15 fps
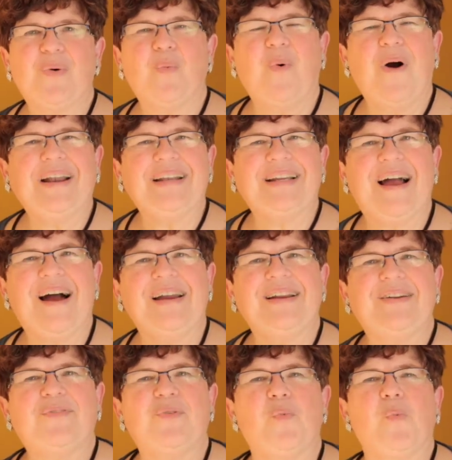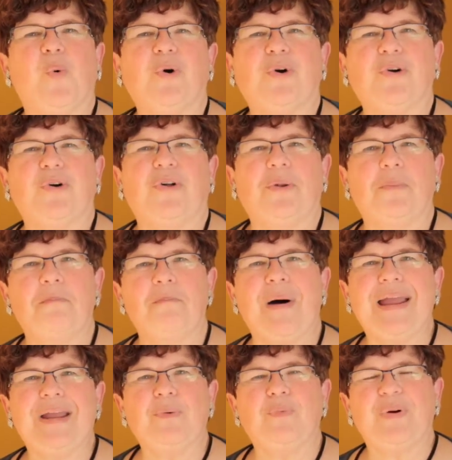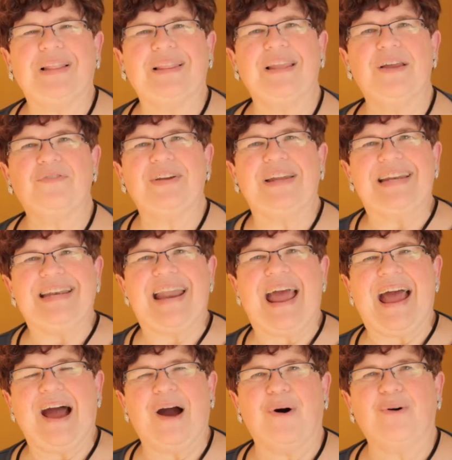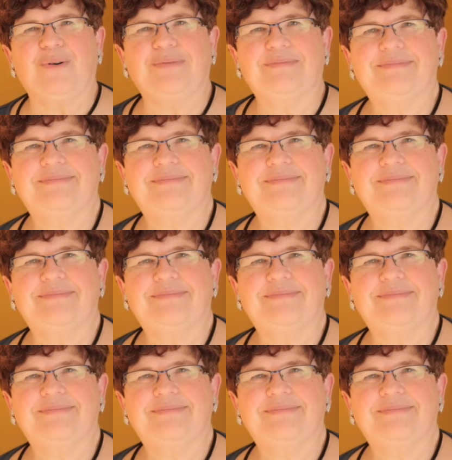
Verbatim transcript: What kind of world might we live in now?